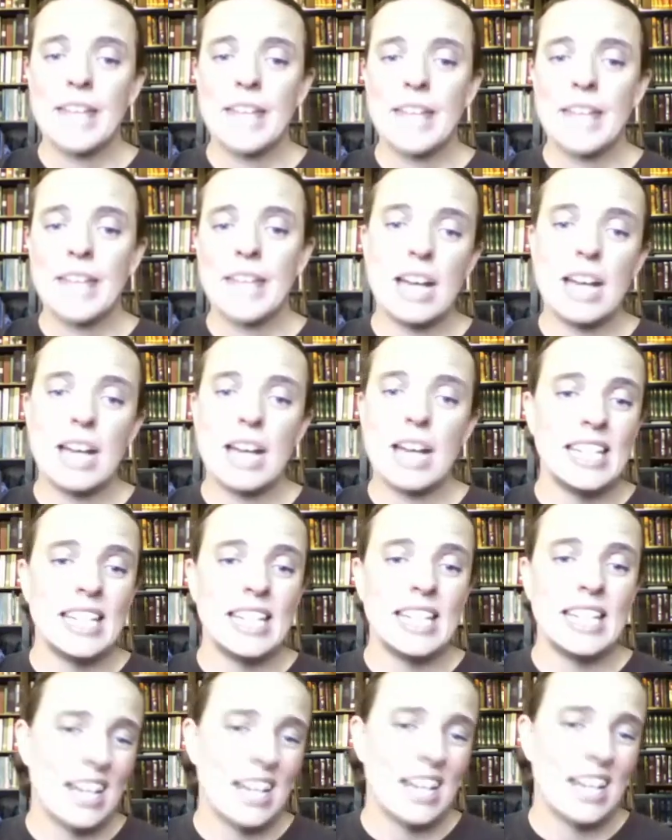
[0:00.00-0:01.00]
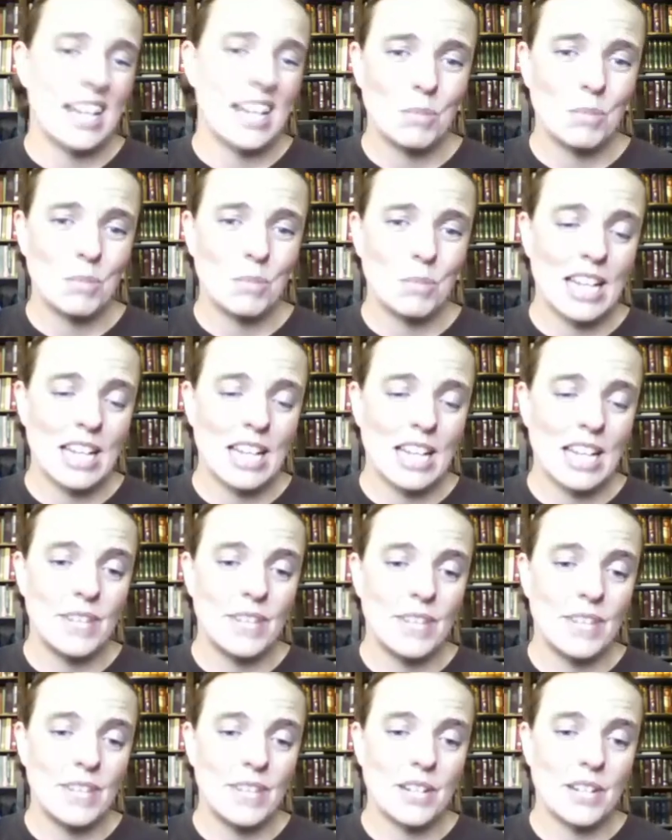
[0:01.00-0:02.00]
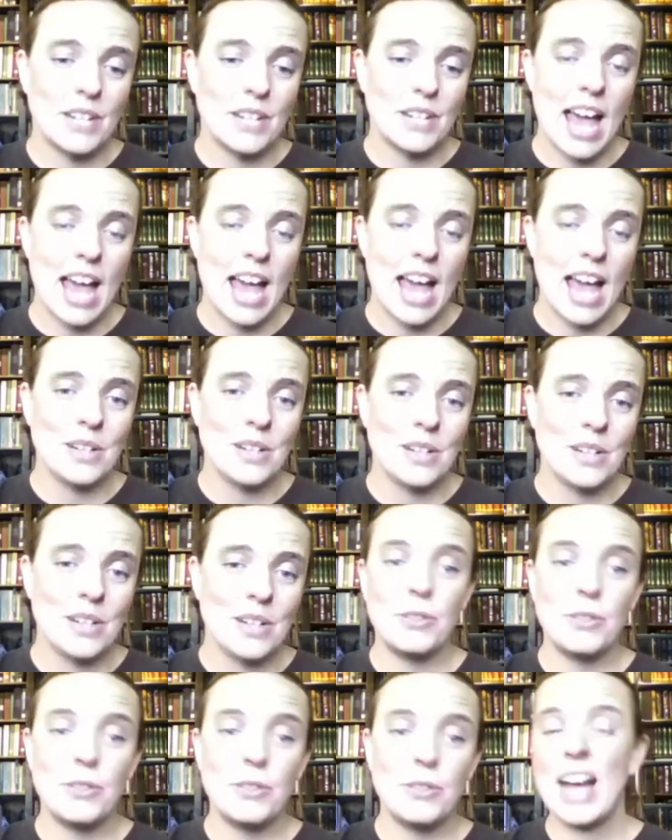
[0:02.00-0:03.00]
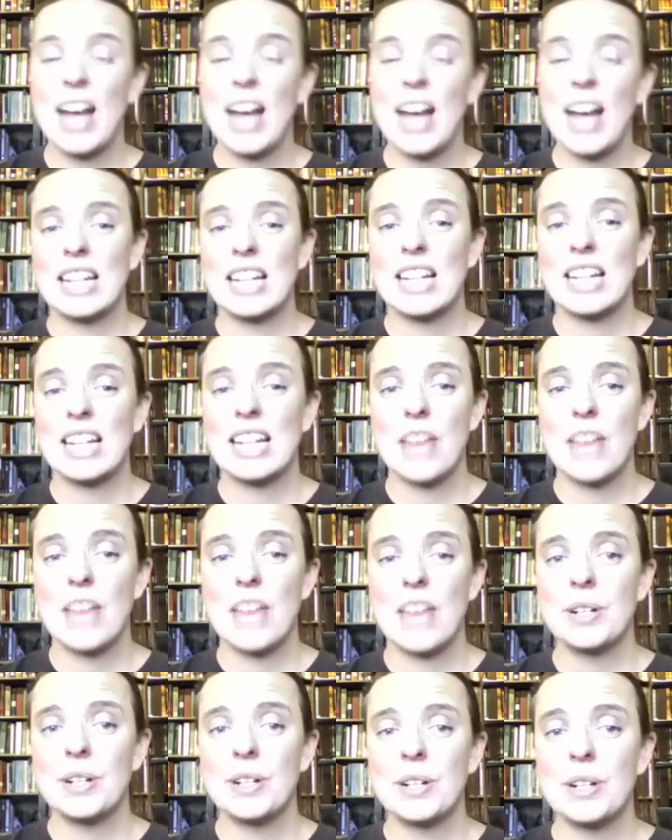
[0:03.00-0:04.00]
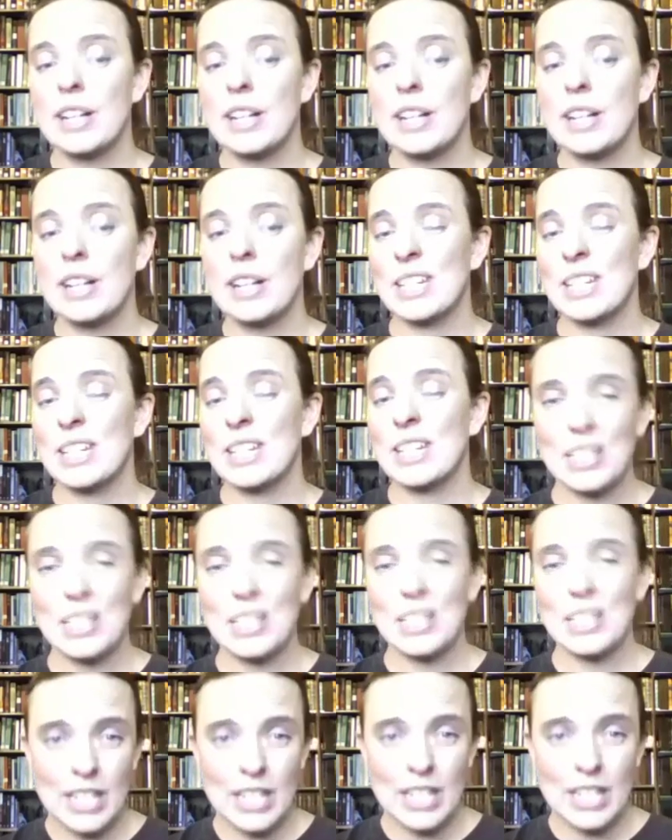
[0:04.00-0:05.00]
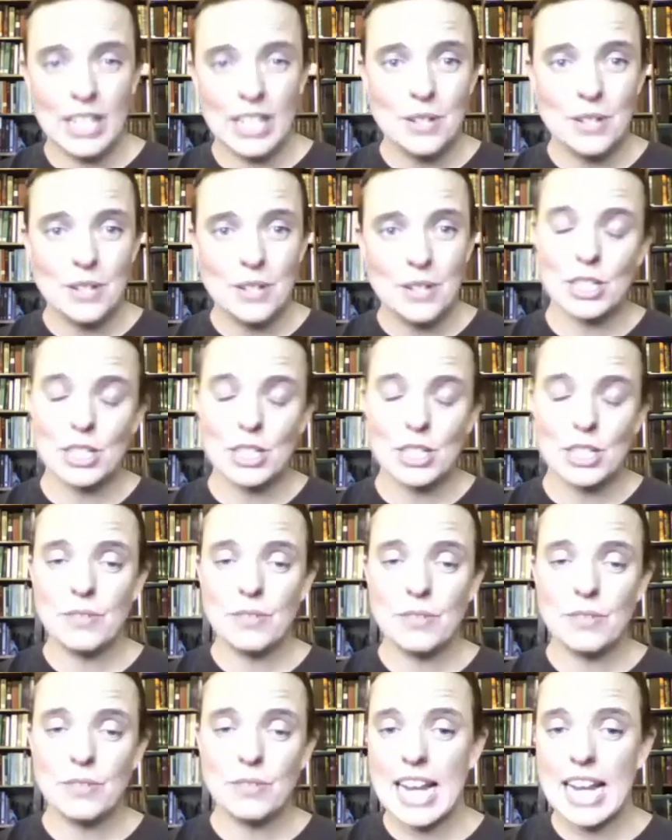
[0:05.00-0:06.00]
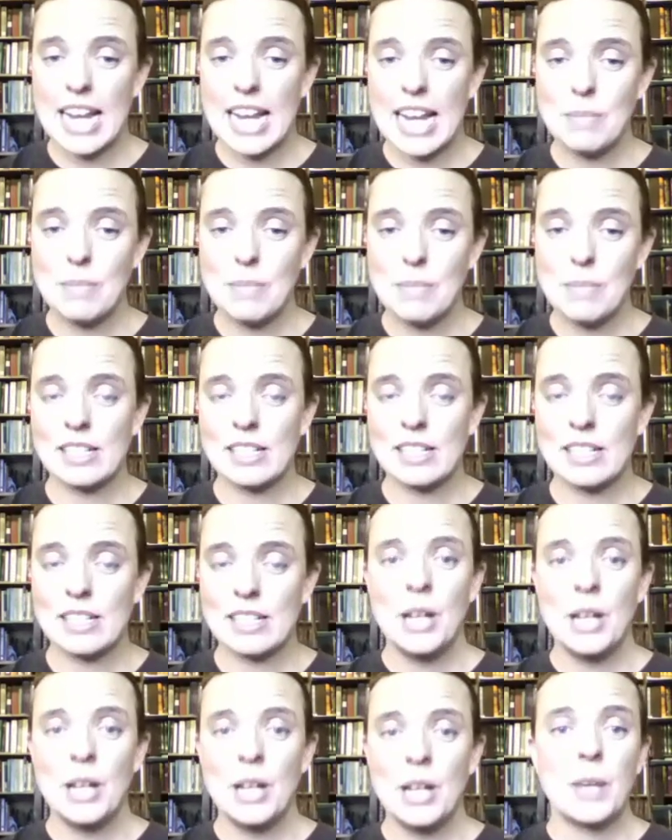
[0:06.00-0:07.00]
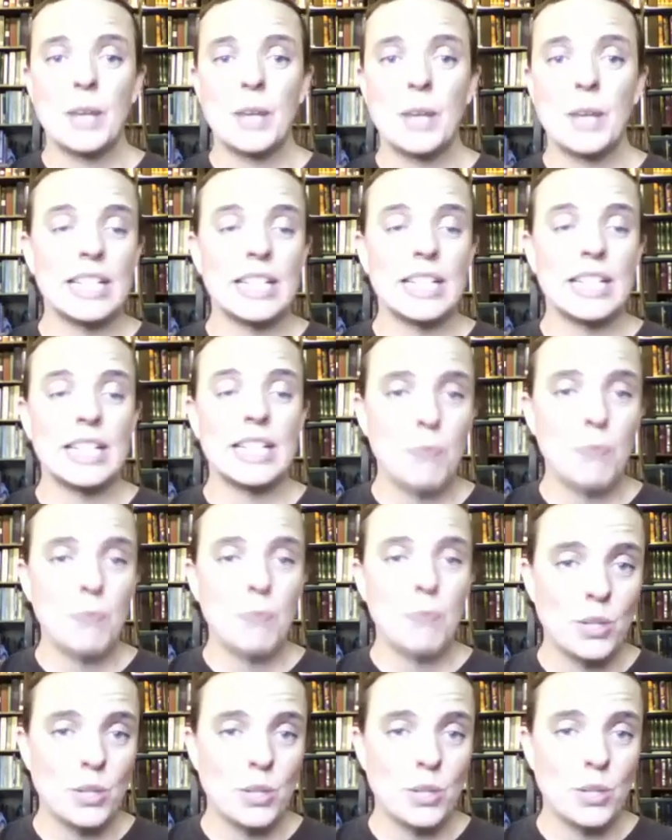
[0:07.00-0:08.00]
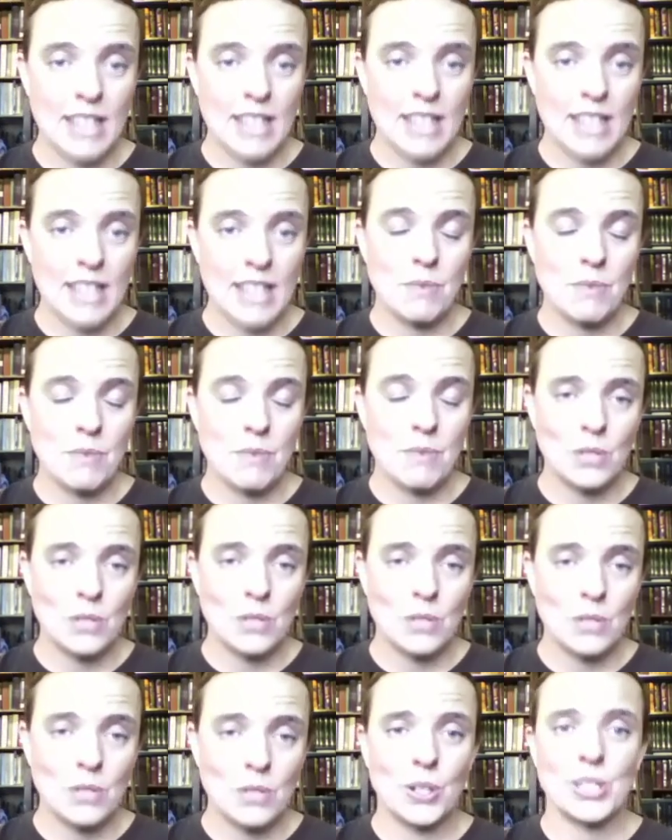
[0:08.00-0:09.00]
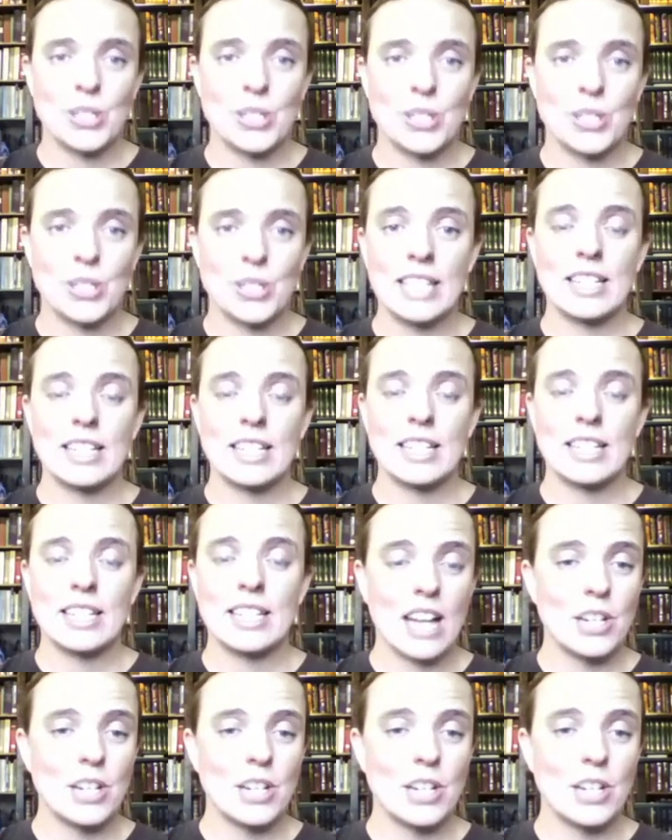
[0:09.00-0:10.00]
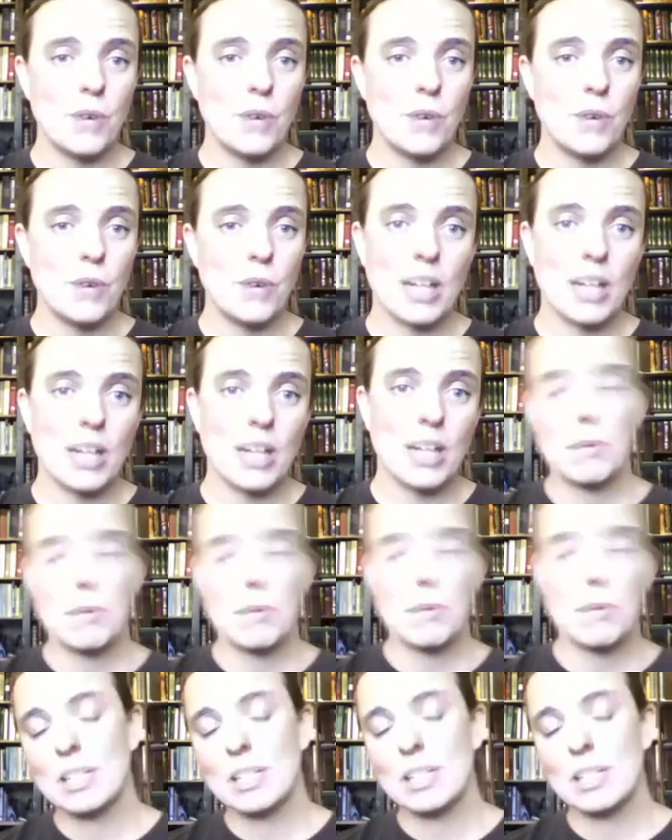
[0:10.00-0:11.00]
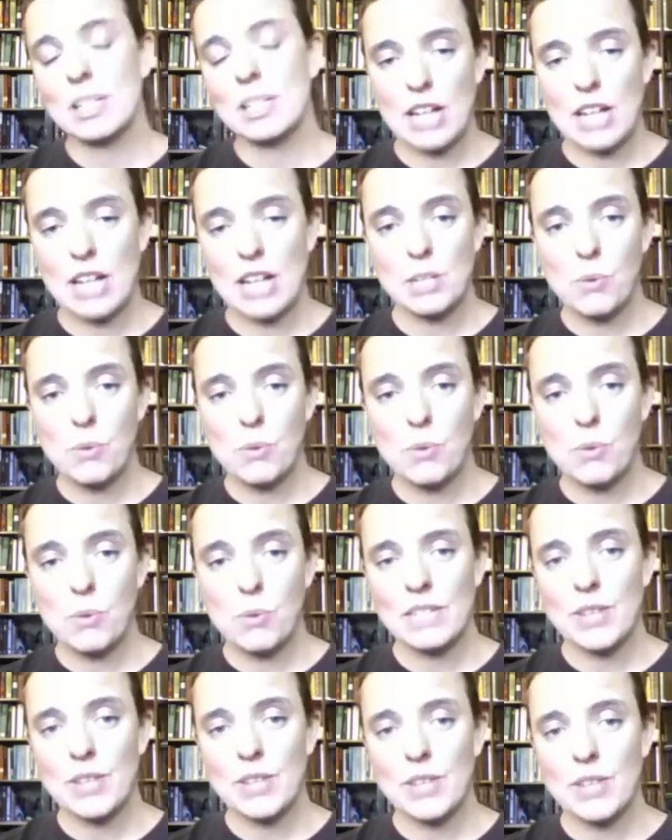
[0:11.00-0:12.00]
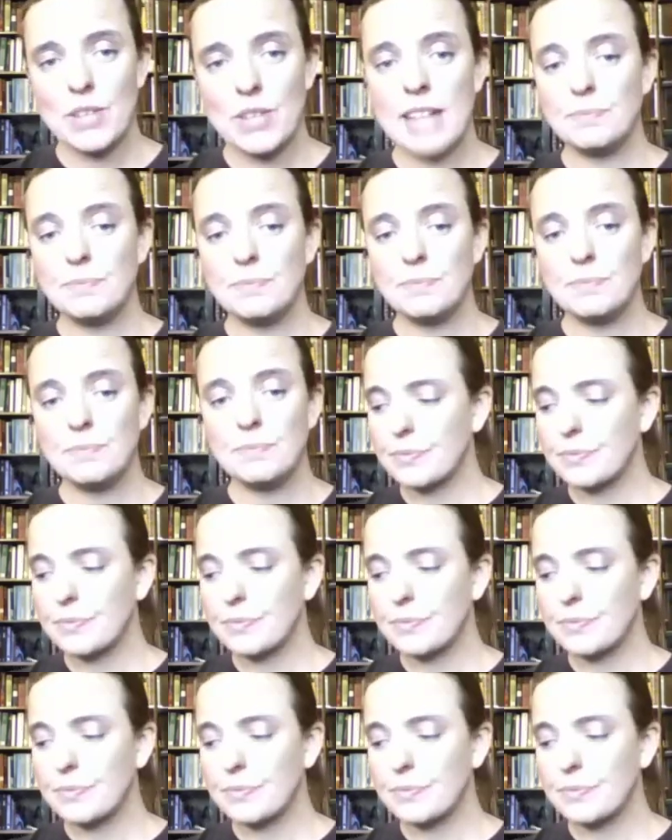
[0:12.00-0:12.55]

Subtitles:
MIT has some really nice videos out. If you find another series of videos that's good for dynamics, please post that resource in the discussion forum. I'll give you participation points for that.